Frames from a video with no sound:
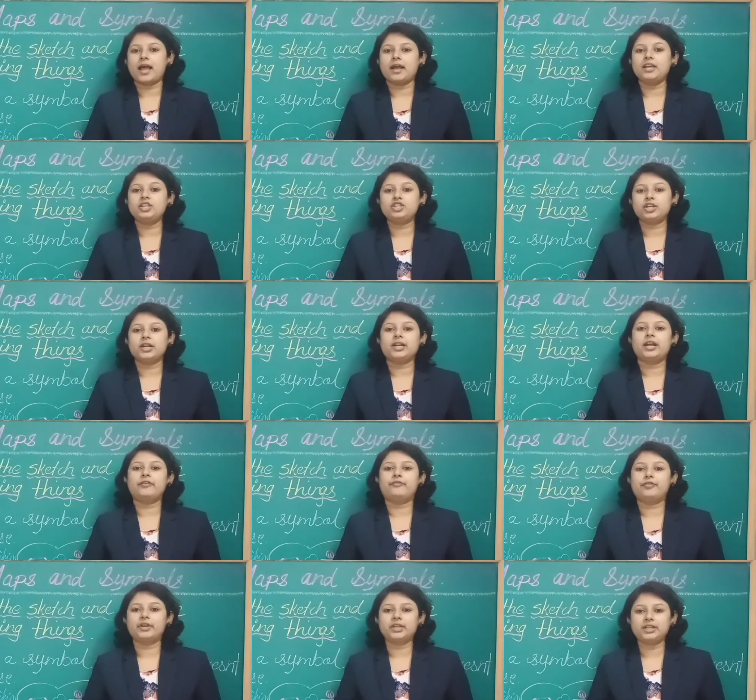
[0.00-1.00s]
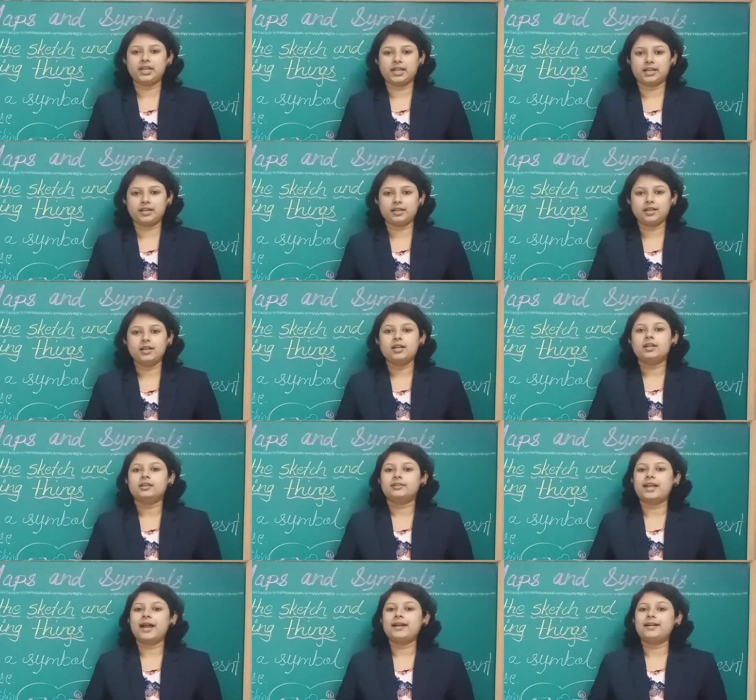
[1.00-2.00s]
each and
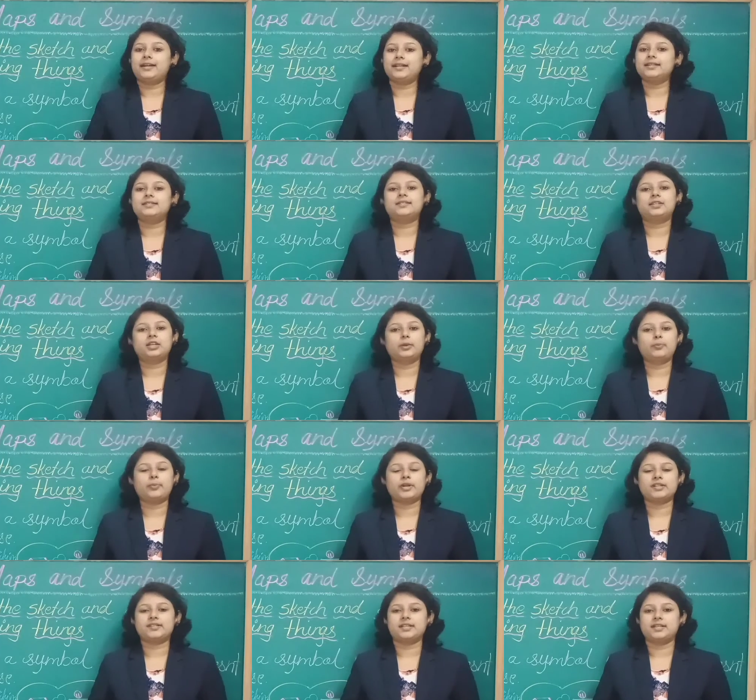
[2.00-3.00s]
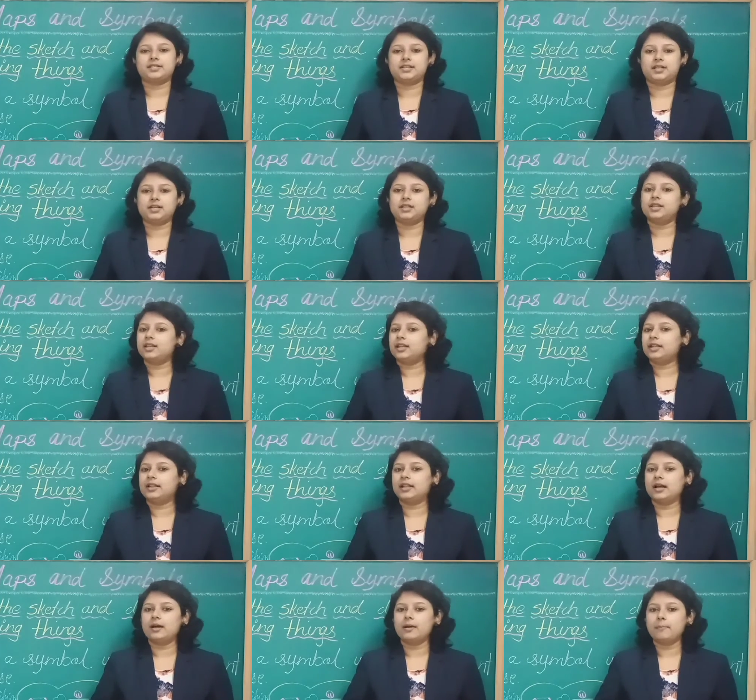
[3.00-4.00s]
everything that is represented
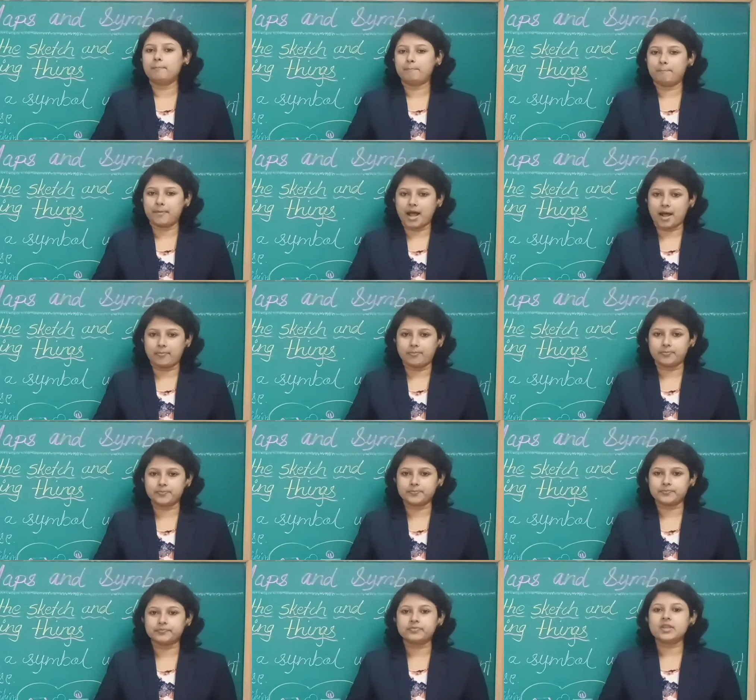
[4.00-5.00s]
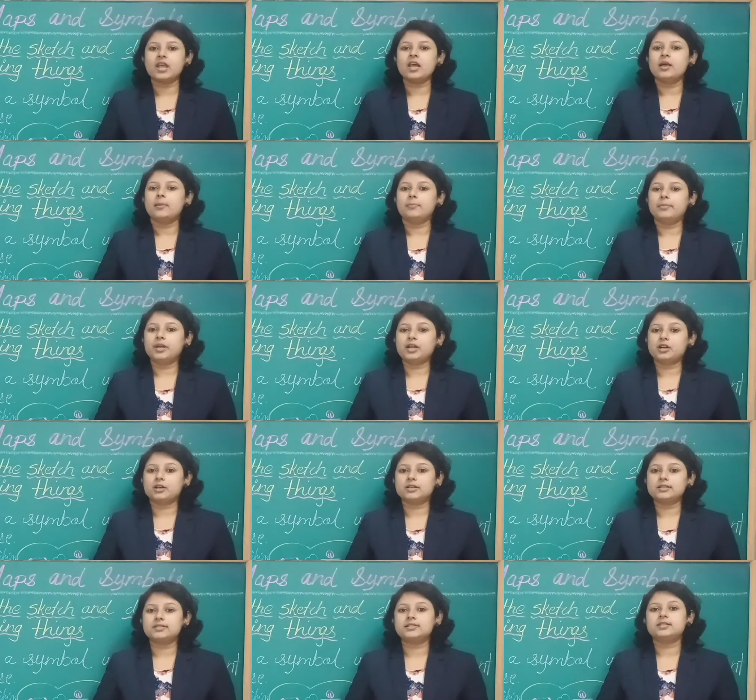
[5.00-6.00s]
in the map.
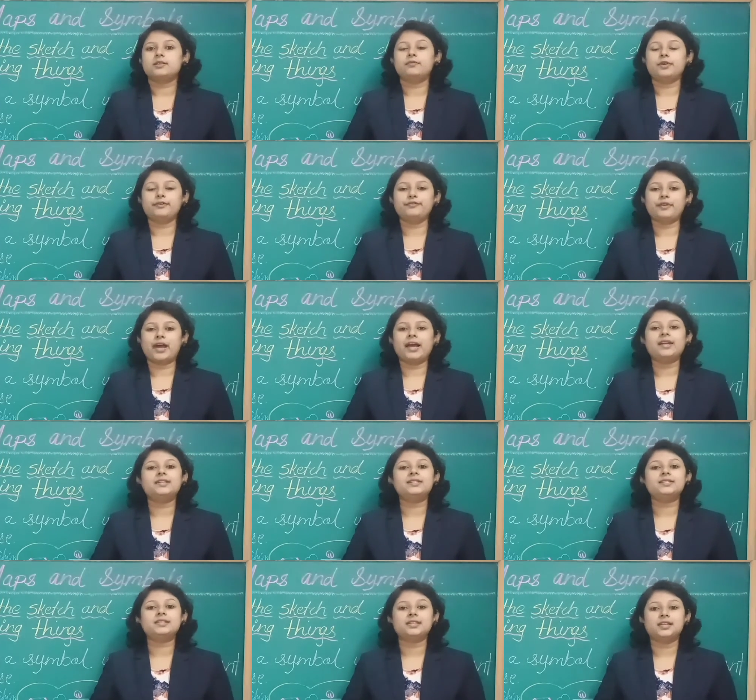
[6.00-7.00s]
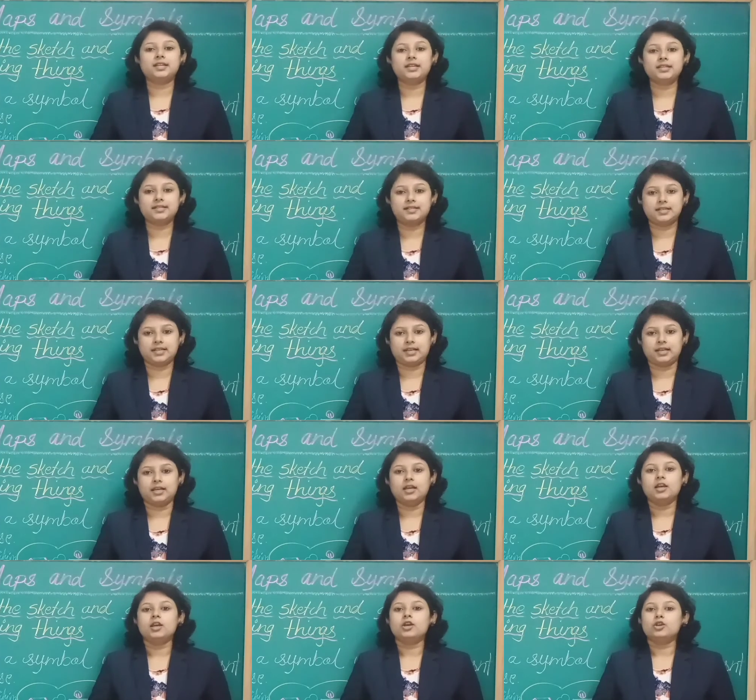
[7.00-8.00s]
Because we find it
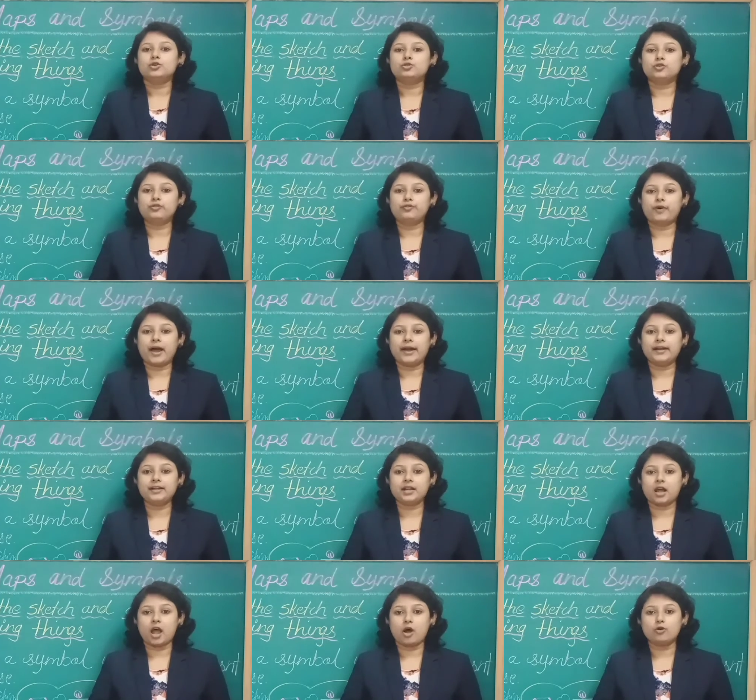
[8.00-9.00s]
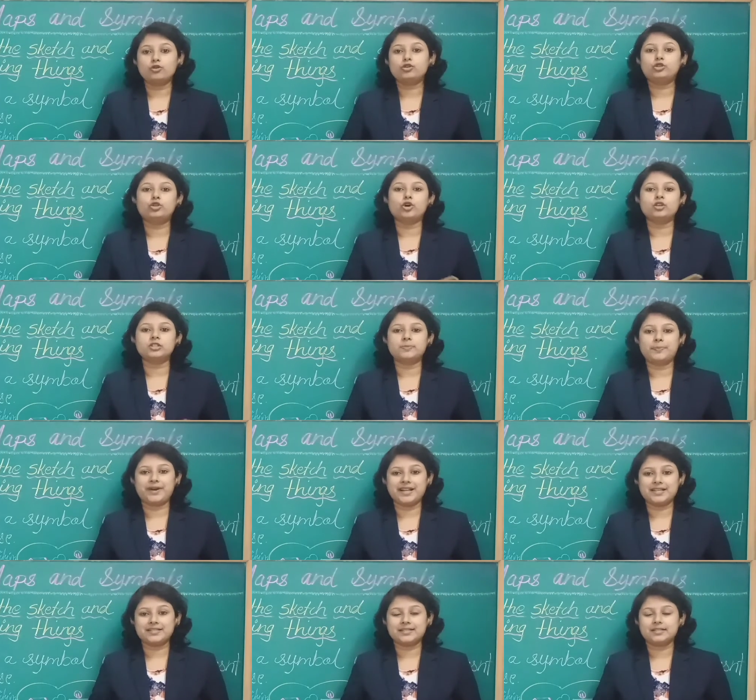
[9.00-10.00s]
easy to find out those
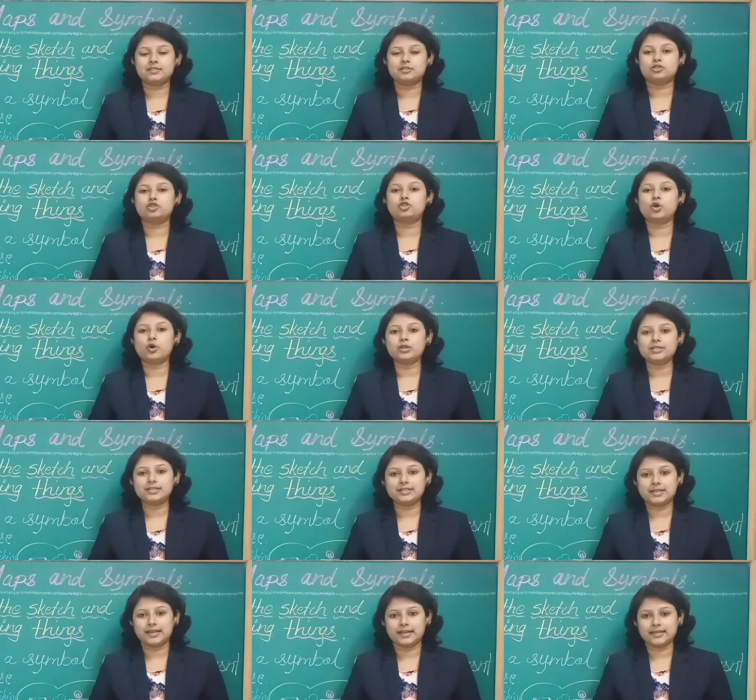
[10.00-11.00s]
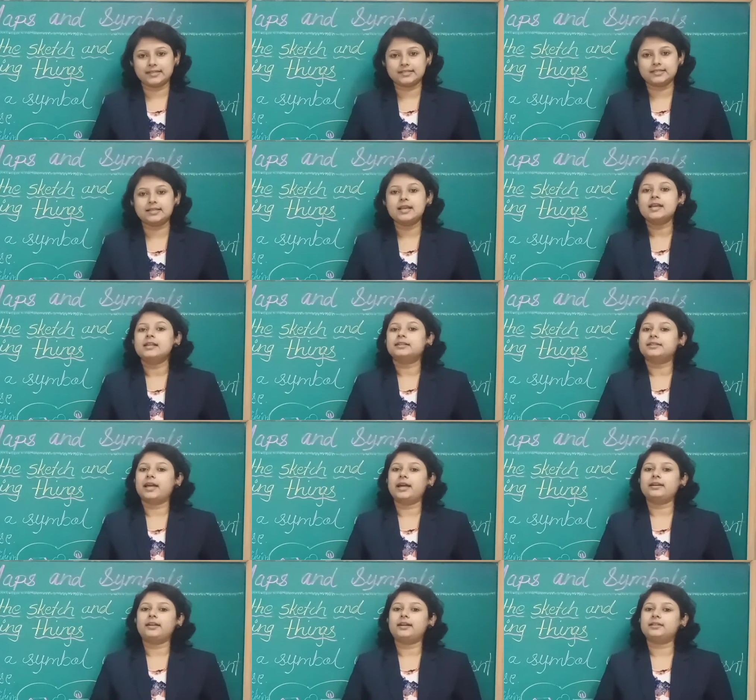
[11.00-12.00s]
places, those things
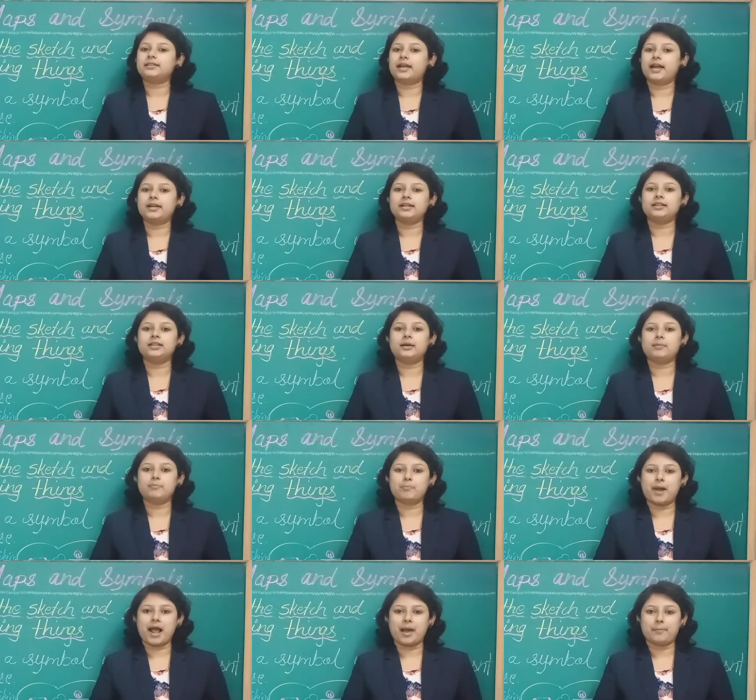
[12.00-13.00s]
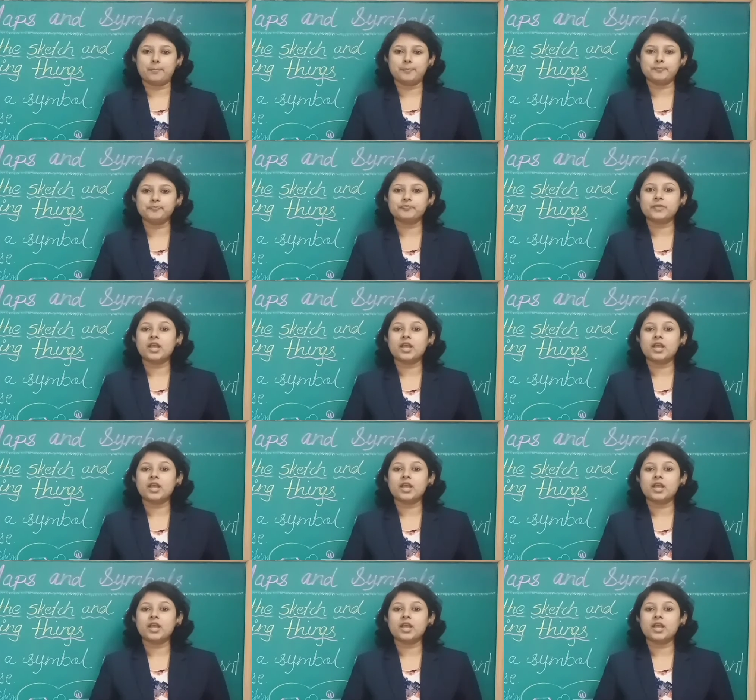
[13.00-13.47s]
that are there in the map.